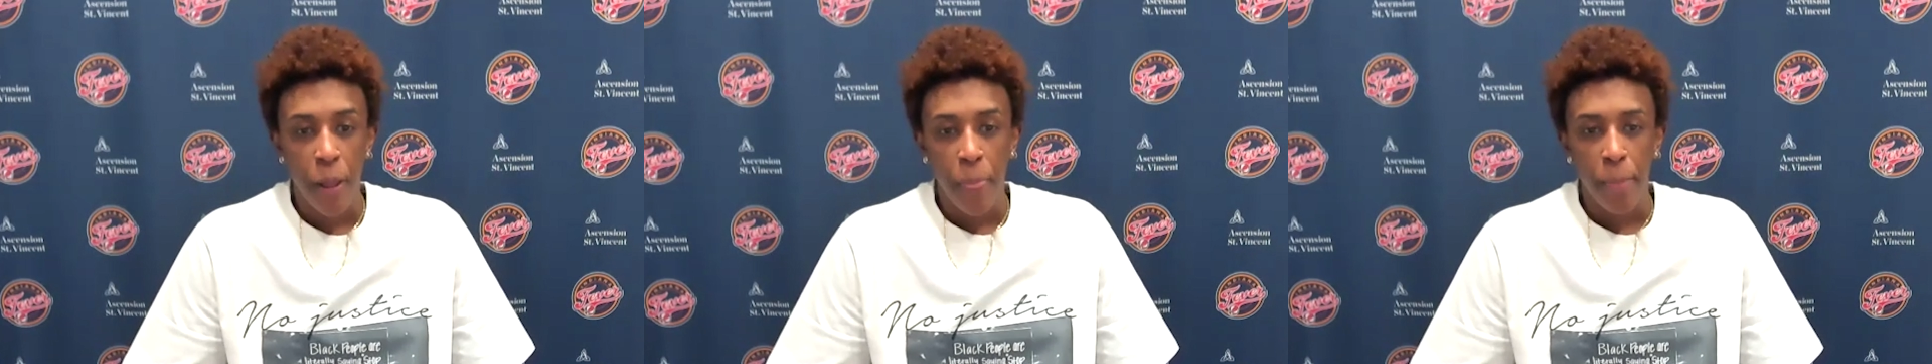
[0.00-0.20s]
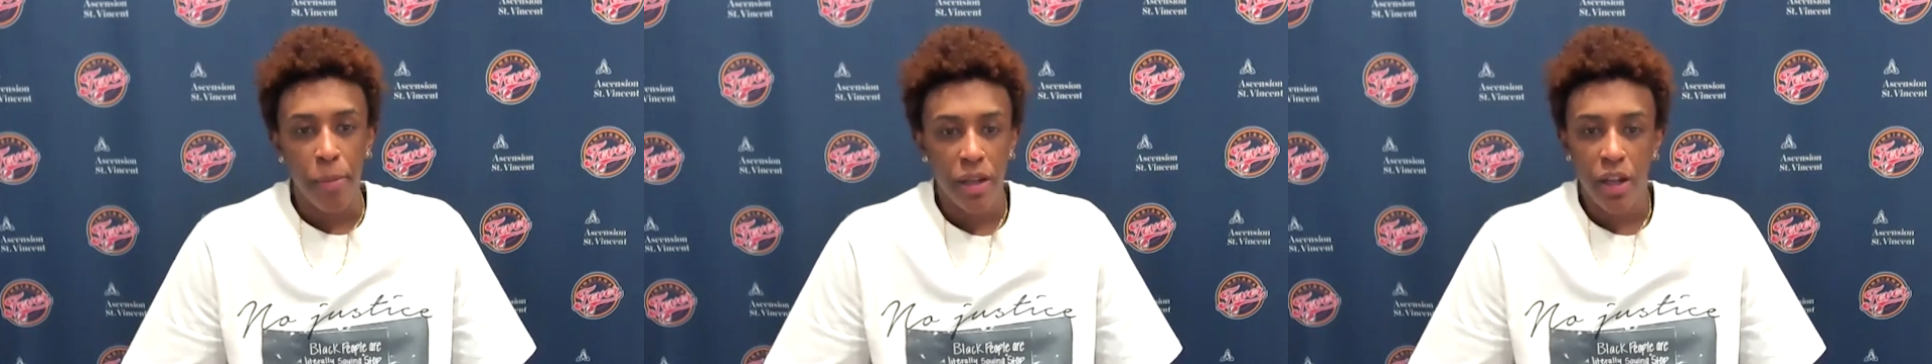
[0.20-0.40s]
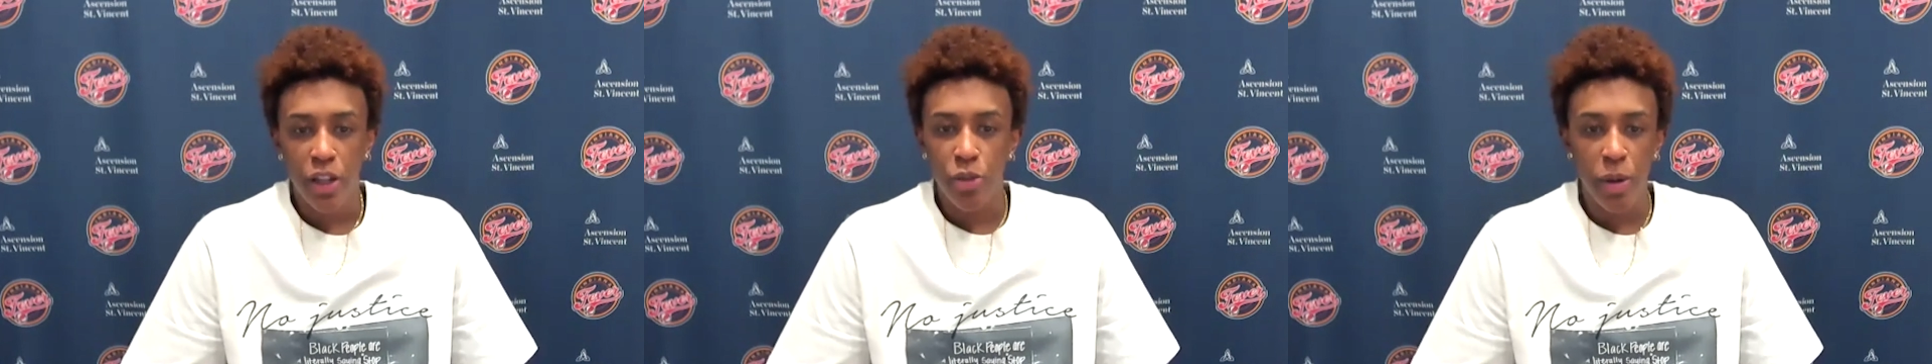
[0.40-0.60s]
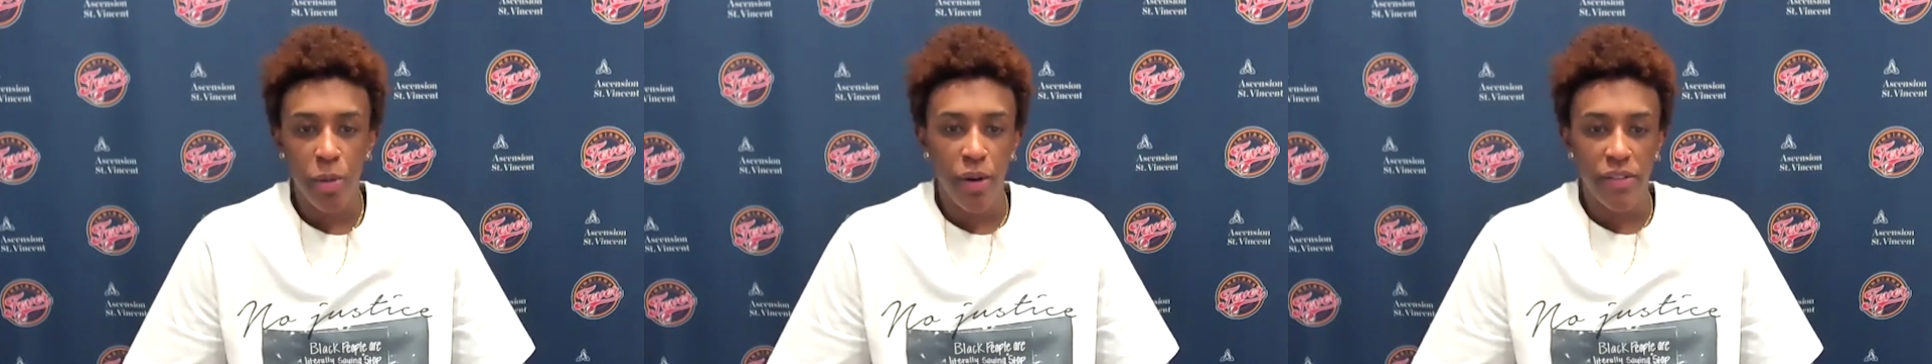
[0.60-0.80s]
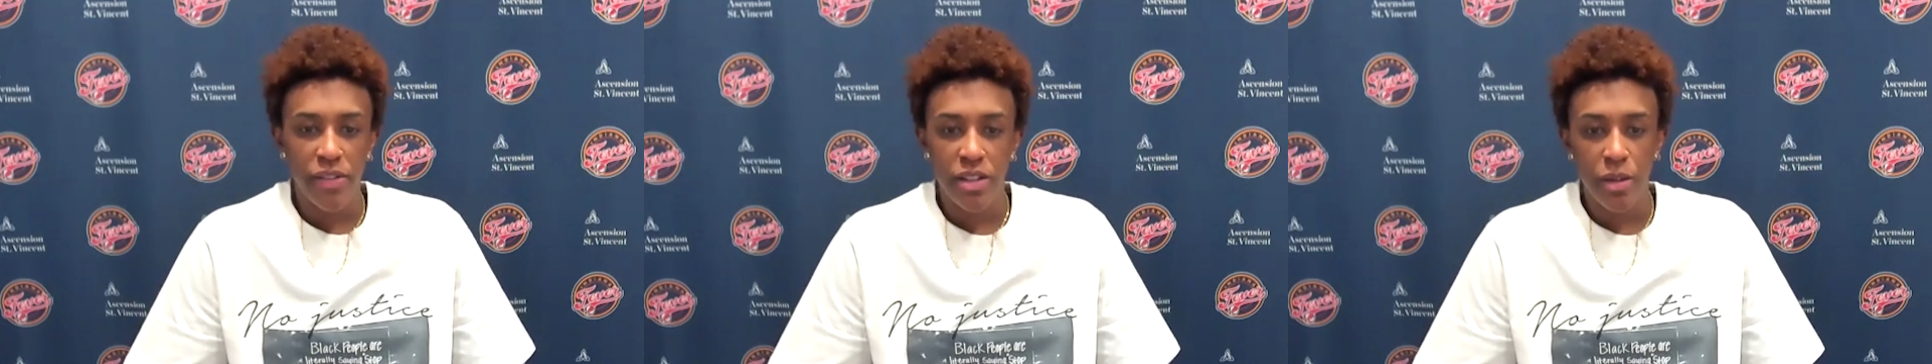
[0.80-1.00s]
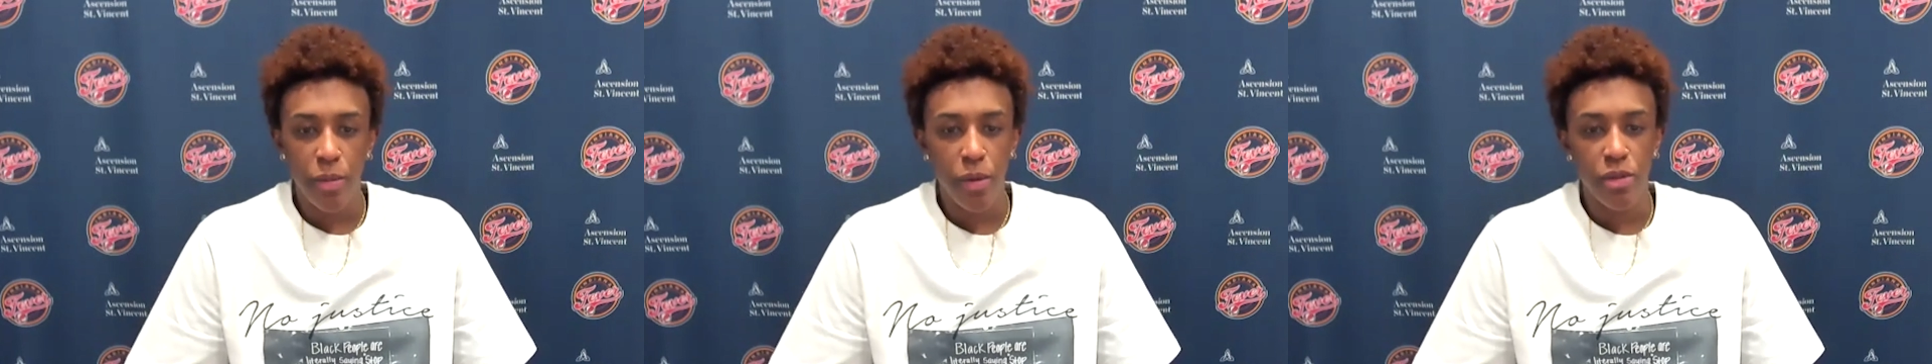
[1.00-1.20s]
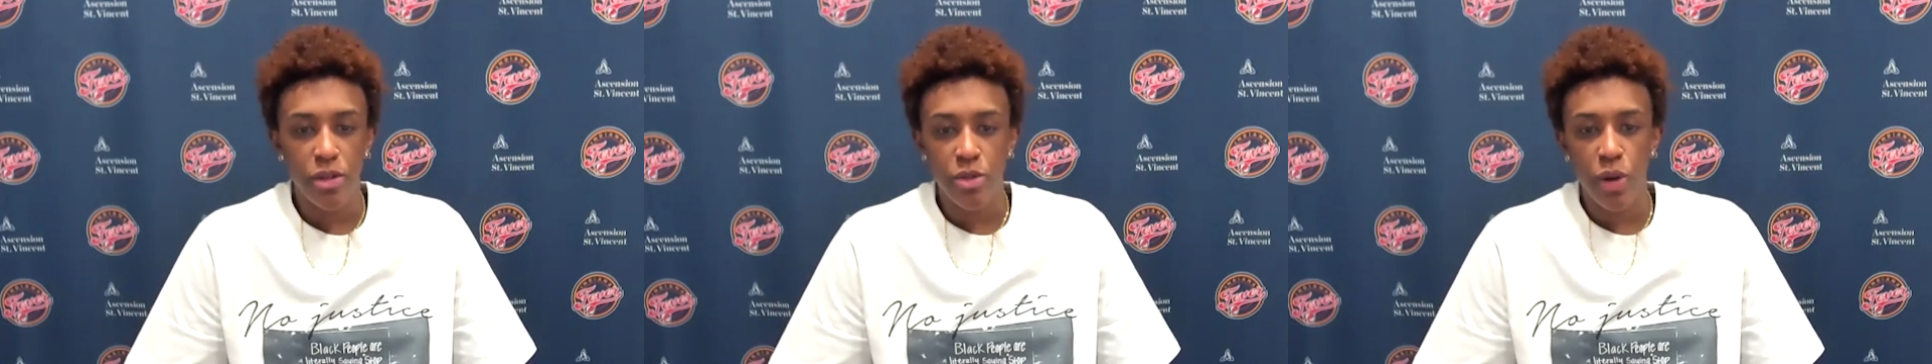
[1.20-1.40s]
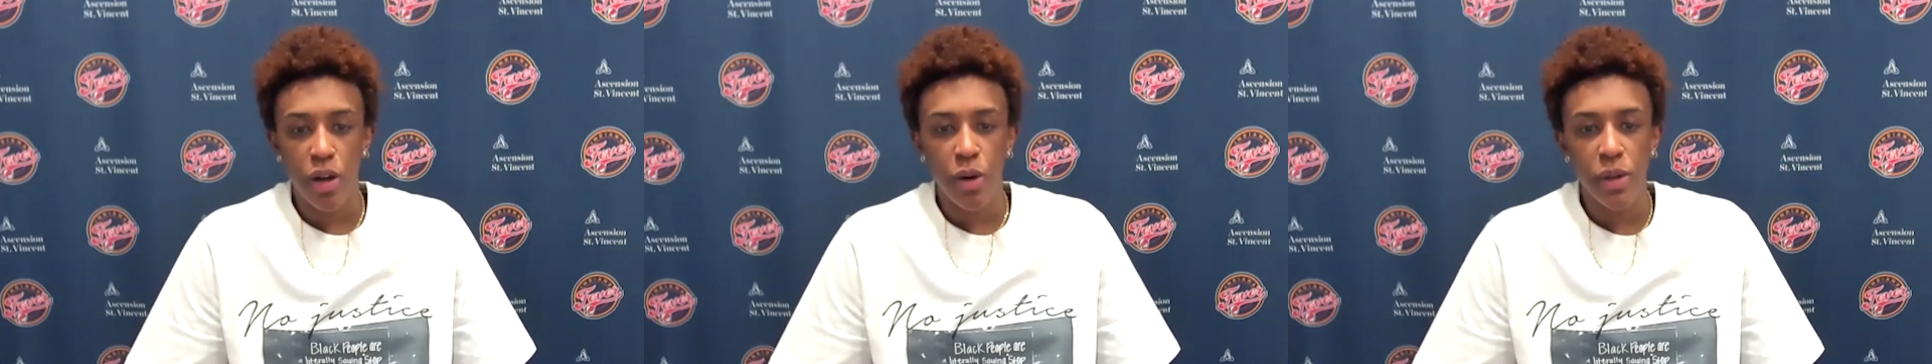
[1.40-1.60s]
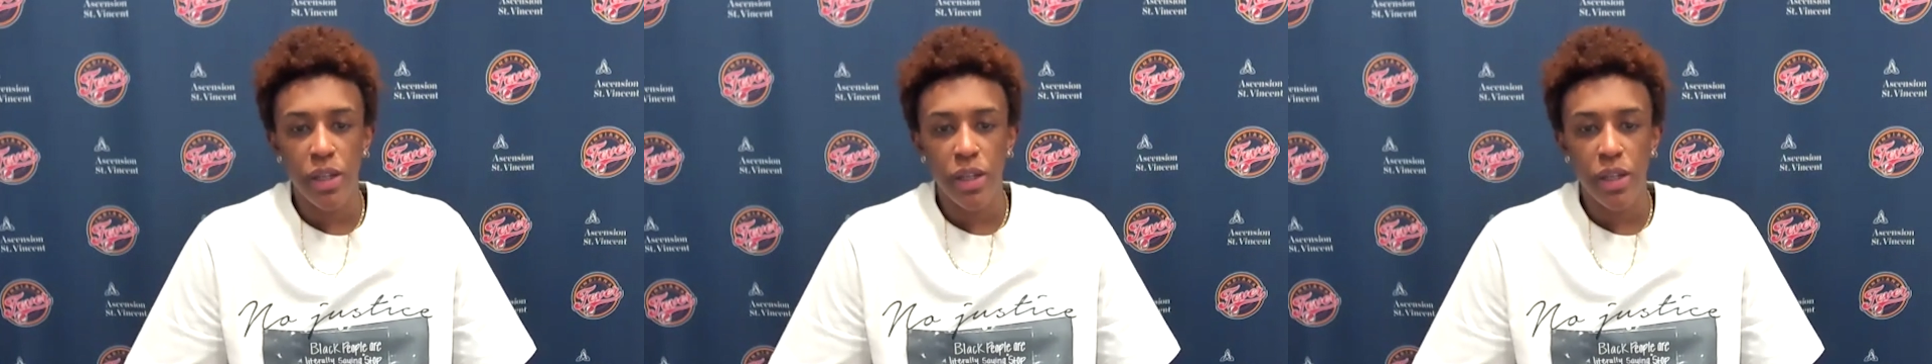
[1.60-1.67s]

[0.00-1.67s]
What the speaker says: But other people have to step up as well.